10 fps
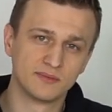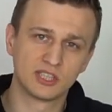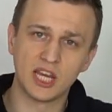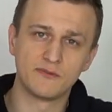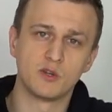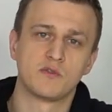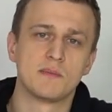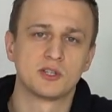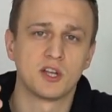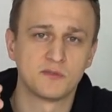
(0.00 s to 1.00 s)
saves you
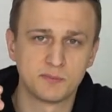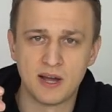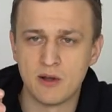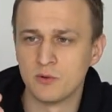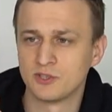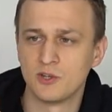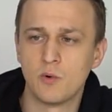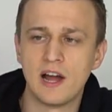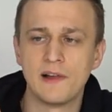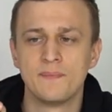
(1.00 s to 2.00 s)
from a tough spot once in a
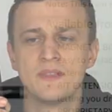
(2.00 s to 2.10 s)
while,